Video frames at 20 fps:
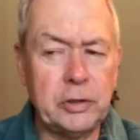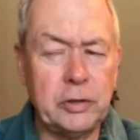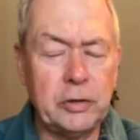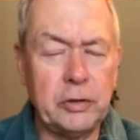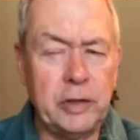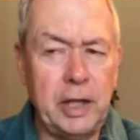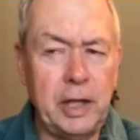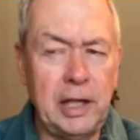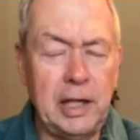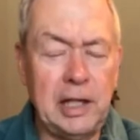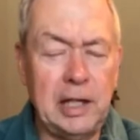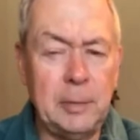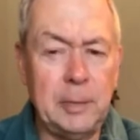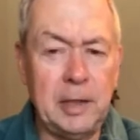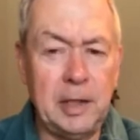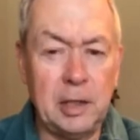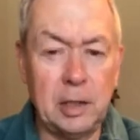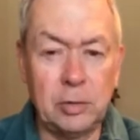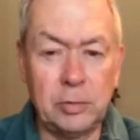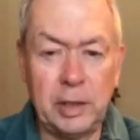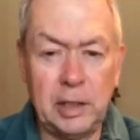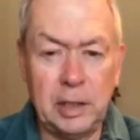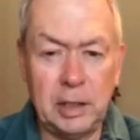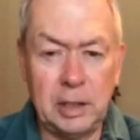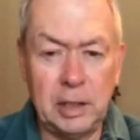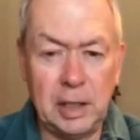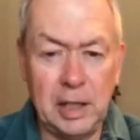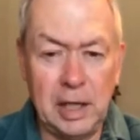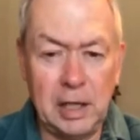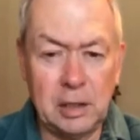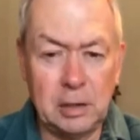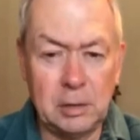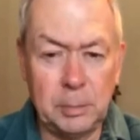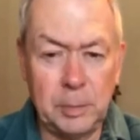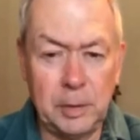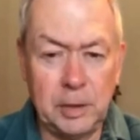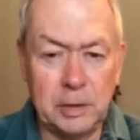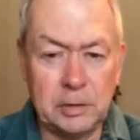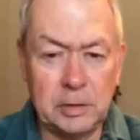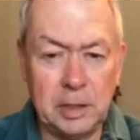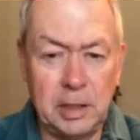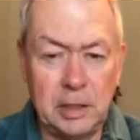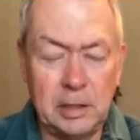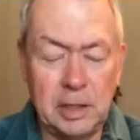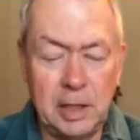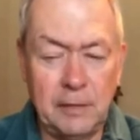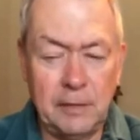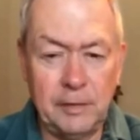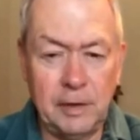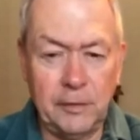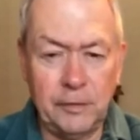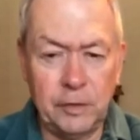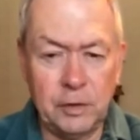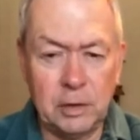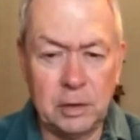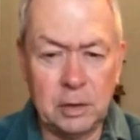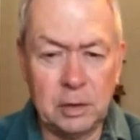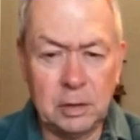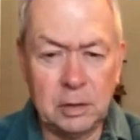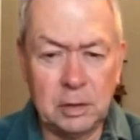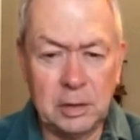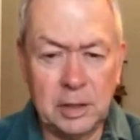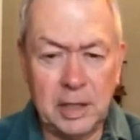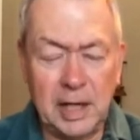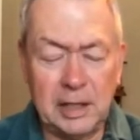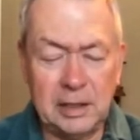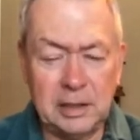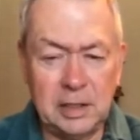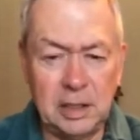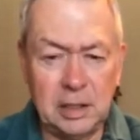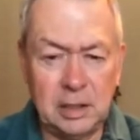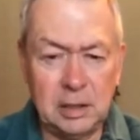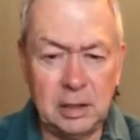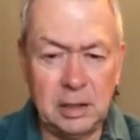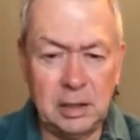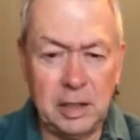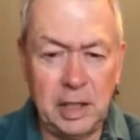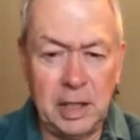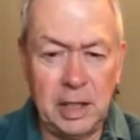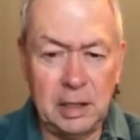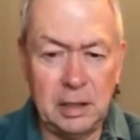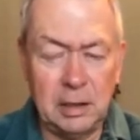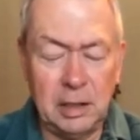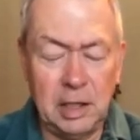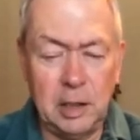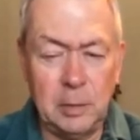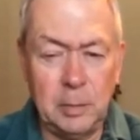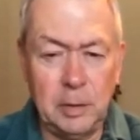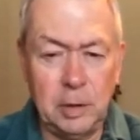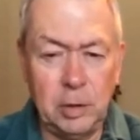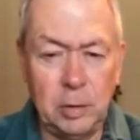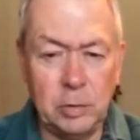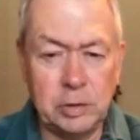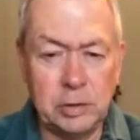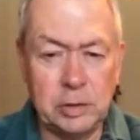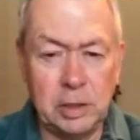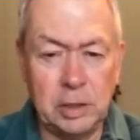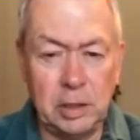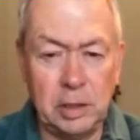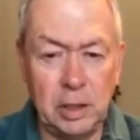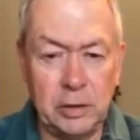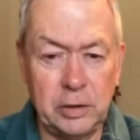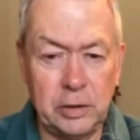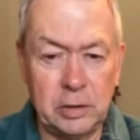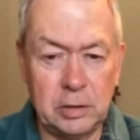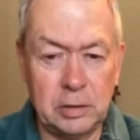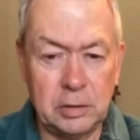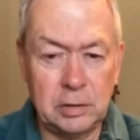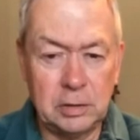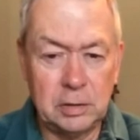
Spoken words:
they need to be integrated together because they each have different content that need to be used in the other.